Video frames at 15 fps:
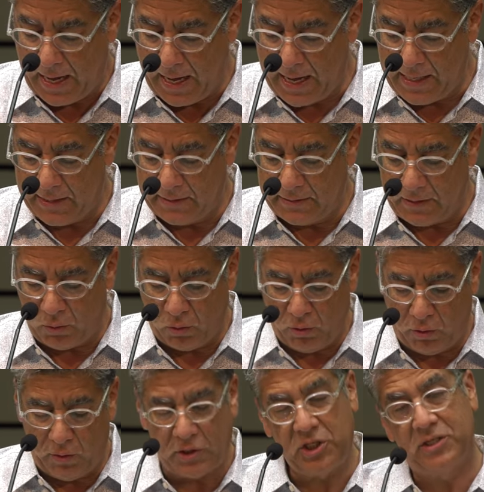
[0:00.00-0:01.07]
and,
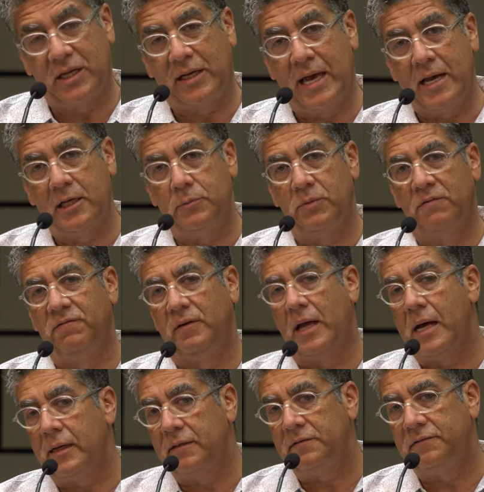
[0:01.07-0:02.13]
which is a kingdom of
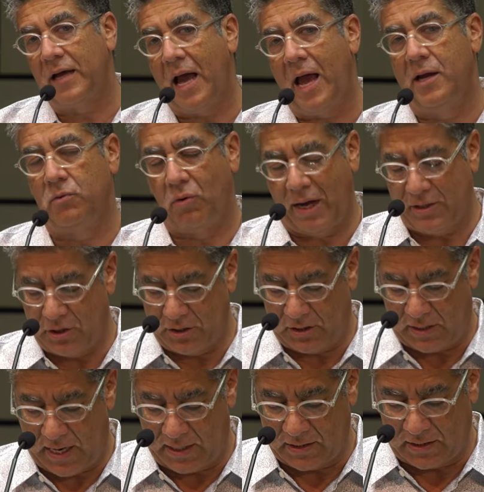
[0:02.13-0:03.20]
love and
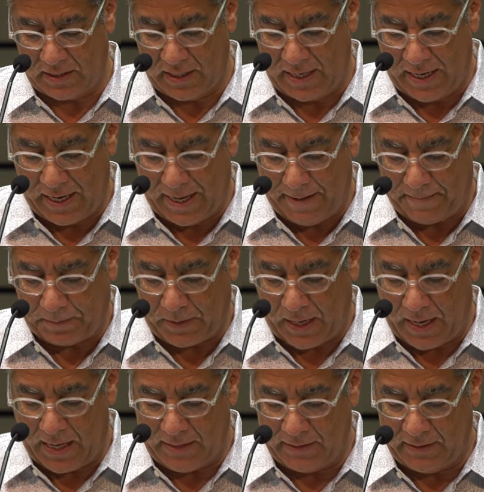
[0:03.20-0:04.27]
righteousness.
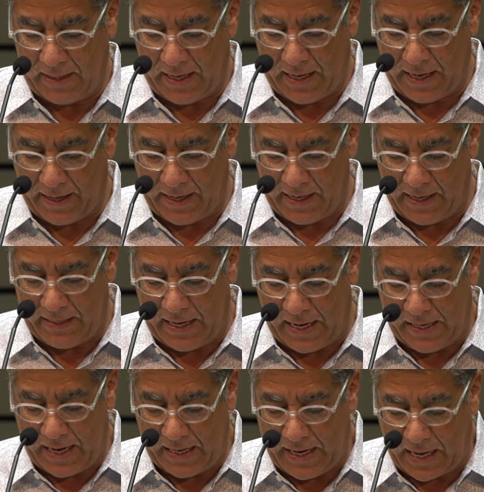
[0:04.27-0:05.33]
And and,
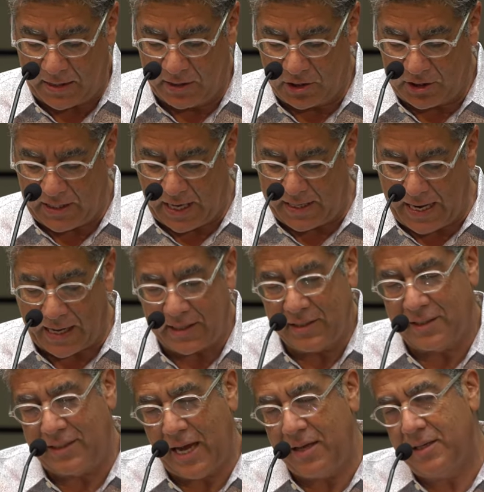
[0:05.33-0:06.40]
and, and, I could, and I
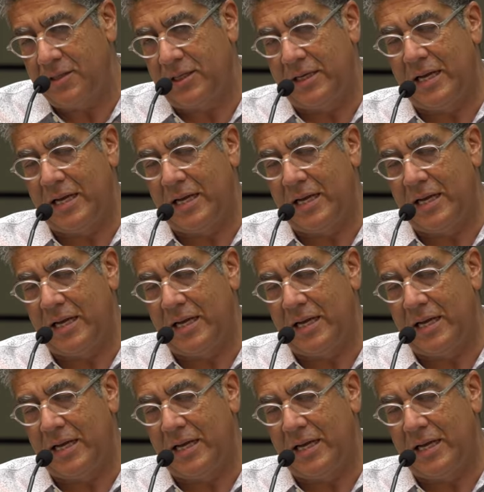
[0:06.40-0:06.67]
could say this,